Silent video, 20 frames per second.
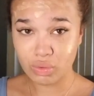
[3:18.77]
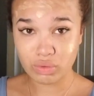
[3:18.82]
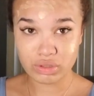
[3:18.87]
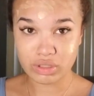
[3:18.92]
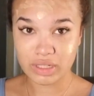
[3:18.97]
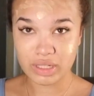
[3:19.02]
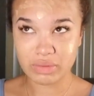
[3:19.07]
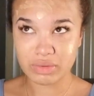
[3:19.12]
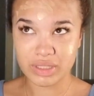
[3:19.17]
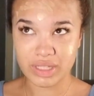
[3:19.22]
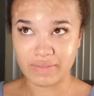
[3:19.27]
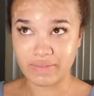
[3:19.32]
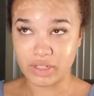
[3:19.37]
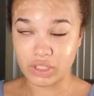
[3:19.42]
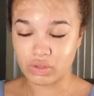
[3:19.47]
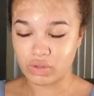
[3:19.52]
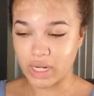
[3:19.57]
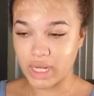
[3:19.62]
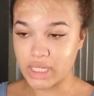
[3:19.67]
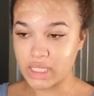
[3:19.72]
It wasn't even
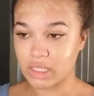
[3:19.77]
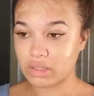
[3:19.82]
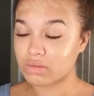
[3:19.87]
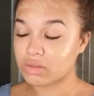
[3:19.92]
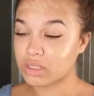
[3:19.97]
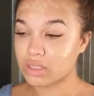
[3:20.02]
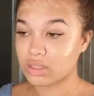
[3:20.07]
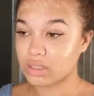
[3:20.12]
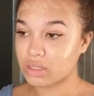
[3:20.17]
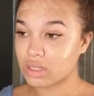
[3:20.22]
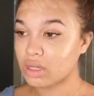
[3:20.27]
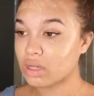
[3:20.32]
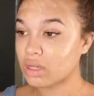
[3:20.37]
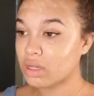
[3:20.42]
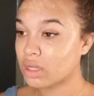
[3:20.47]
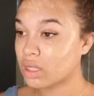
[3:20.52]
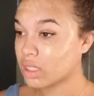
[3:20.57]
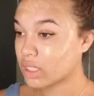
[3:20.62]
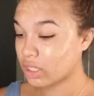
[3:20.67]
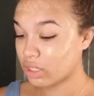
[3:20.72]
2 days. It was
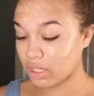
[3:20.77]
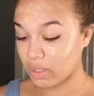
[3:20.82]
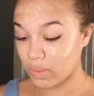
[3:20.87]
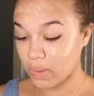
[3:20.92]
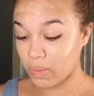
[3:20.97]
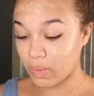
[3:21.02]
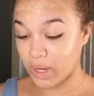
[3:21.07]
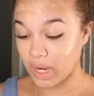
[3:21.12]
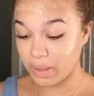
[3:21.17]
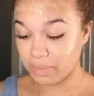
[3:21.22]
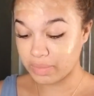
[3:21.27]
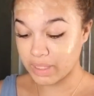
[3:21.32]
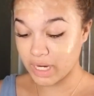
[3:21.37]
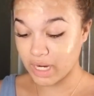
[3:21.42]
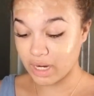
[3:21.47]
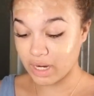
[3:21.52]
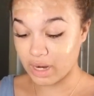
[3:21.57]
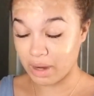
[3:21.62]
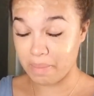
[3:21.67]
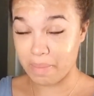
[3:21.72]
literally, we went up
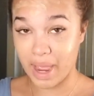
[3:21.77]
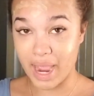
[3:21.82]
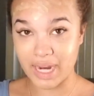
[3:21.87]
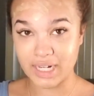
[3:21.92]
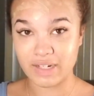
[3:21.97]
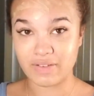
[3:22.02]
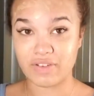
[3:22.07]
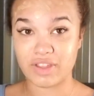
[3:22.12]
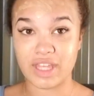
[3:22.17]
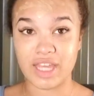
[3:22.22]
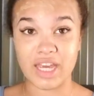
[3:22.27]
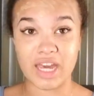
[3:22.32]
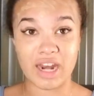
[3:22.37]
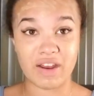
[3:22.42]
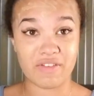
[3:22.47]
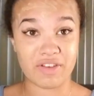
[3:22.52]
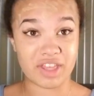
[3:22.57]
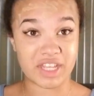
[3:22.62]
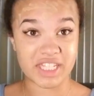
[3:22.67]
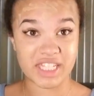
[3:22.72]
there, unpacked everything, got
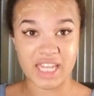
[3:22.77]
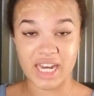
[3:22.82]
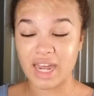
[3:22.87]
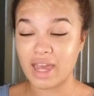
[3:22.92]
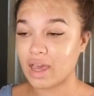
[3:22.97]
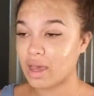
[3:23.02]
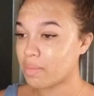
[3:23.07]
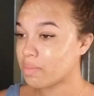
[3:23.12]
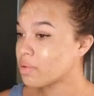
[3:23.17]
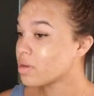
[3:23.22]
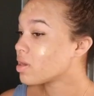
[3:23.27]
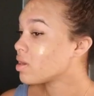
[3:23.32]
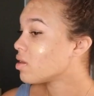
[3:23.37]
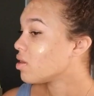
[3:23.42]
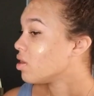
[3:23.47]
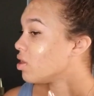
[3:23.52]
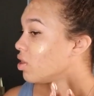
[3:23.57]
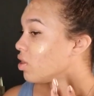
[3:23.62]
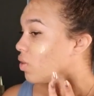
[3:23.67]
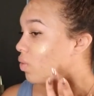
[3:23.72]
everything set up.
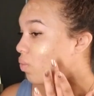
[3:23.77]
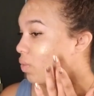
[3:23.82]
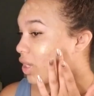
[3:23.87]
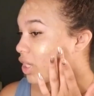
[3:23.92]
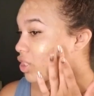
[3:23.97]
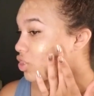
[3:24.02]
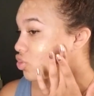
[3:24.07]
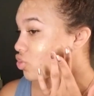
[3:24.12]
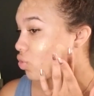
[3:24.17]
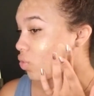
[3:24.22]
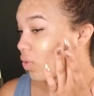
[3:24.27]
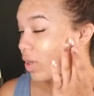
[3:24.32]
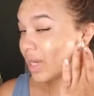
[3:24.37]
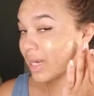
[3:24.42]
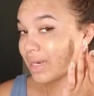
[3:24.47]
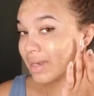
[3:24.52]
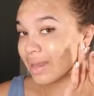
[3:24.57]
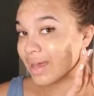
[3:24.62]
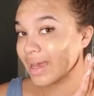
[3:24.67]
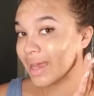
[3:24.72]
We
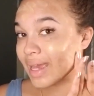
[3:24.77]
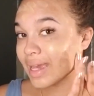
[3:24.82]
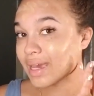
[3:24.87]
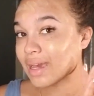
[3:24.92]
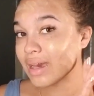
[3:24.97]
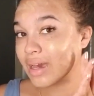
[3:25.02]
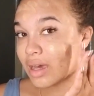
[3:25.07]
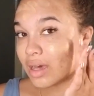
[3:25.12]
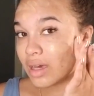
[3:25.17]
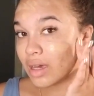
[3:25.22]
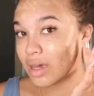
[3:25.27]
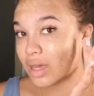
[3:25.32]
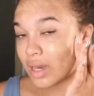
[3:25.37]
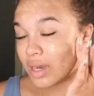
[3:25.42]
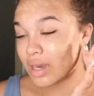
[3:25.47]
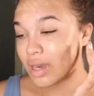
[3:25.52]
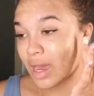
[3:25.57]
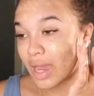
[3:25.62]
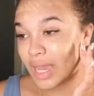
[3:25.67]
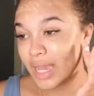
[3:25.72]
enjoyed like a
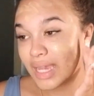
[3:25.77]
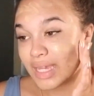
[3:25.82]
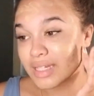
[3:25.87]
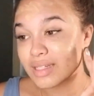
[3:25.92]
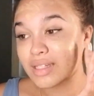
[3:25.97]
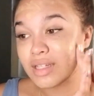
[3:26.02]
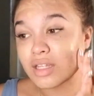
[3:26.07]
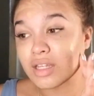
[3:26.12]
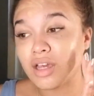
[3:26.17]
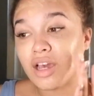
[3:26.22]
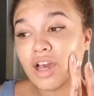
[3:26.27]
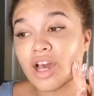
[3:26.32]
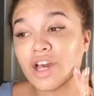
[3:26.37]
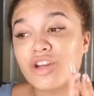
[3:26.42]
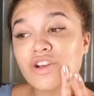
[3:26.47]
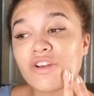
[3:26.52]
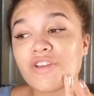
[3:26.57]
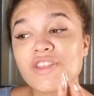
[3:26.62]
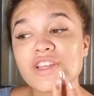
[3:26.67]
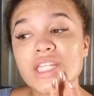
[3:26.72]
night
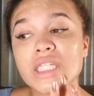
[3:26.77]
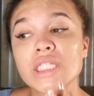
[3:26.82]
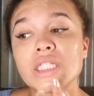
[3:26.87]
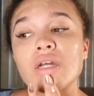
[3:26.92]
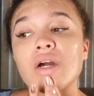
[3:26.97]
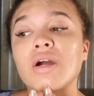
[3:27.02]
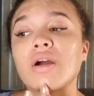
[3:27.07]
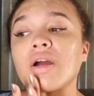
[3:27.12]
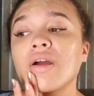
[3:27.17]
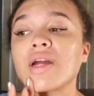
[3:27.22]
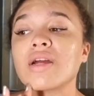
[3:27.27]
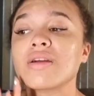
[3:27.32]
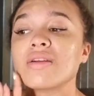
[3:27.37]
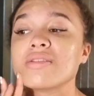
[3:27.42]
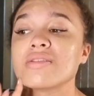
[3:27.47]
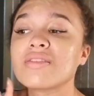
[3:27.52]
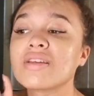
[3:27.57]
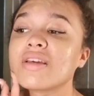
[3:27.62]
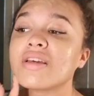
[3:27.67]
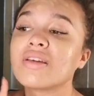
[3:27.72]
under the
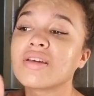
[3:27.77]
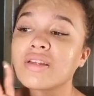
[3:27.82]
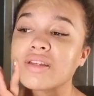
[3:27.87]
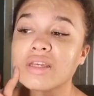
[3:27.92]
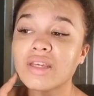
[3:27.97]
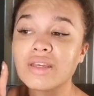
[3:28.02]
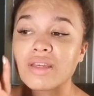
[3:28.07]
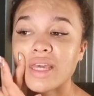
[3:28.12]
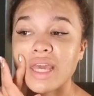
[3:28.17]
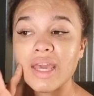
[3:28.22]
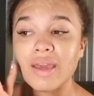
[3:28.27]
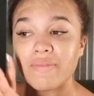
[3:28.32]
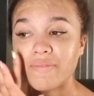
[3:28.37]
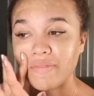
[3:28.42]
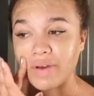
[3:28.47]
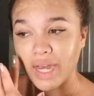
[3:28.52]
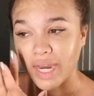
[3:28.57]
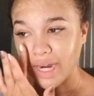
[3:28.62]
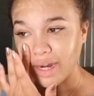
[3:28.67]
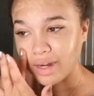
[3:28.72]
stars and
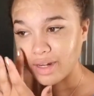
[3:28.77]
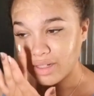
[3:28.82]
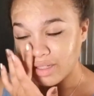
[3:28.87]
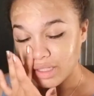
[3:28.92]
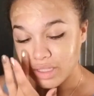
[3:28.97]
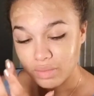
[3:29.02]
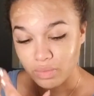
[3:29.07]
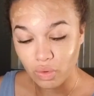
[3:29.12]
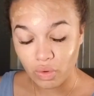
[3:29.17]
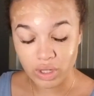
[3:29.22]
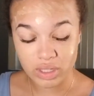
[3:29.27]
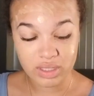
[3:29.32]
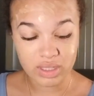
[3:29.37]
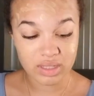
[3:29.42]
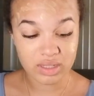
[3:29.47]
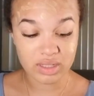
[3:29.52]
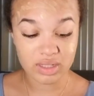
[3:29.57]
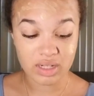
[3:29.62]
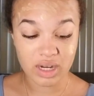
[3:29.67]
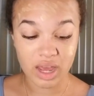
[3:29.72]
campfire and s'mores
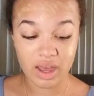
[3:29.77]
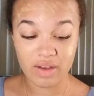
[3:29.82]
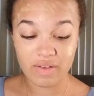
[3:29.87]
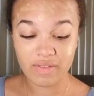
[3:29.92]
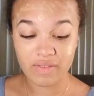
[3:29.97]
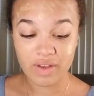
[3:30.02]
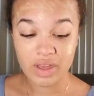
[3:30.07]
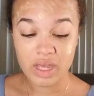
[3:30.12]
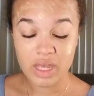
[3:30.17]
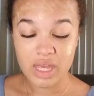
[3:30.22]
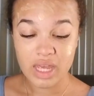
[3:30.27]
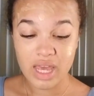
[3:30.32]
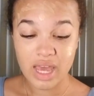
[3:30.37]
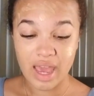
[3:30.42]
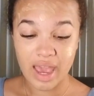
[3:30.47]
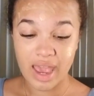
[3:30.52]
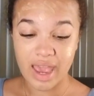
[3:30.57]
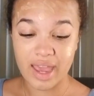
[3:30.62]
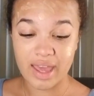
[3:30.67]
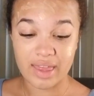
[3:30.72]
and stuff.
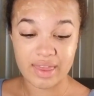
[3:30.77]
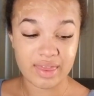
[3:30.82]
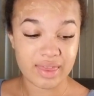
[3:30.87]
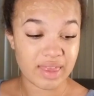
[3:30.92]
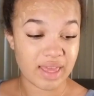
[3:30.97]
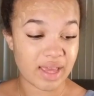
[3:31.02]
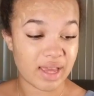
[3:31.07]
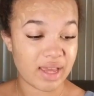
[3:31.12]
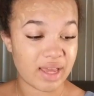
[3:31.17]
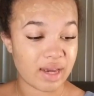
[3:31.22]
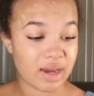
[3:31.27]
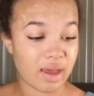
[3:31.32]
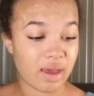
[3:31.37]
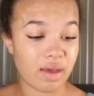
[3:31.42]
And then